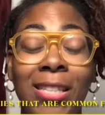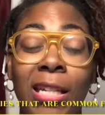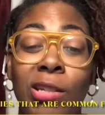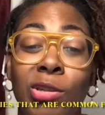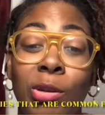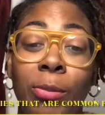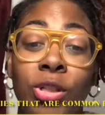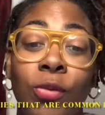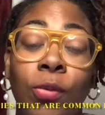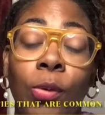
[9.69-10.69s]
Thank you so
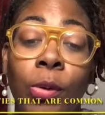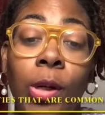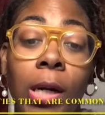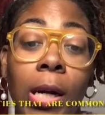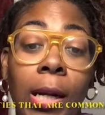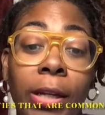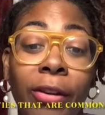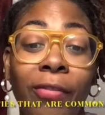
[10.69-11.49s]
much for your